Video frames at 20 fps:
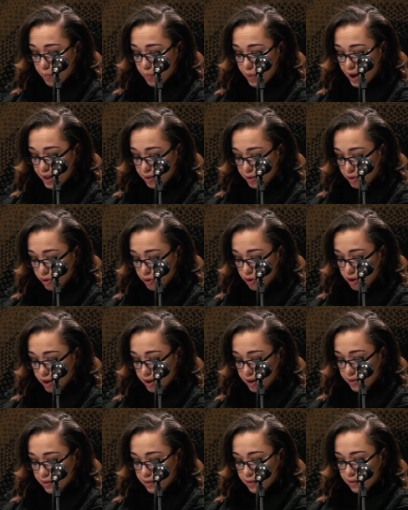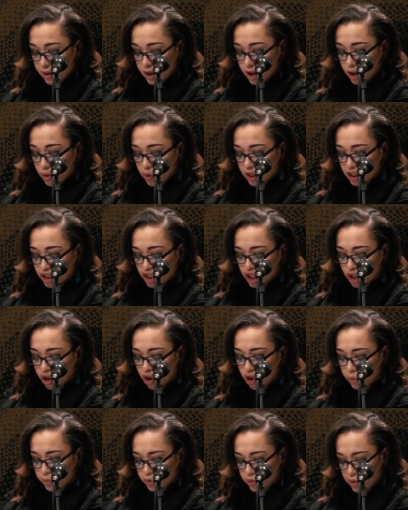by the door in what she
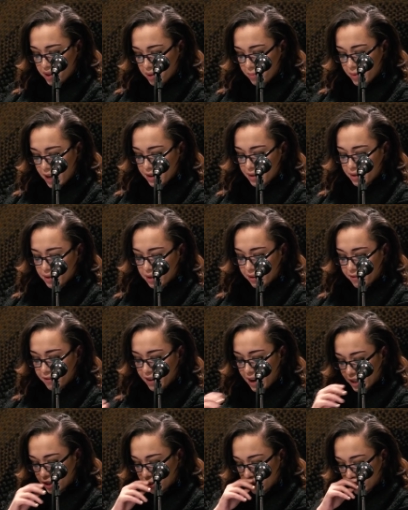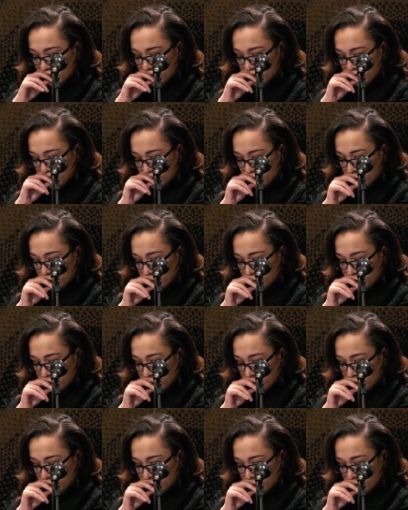hoped was a menacing fashion.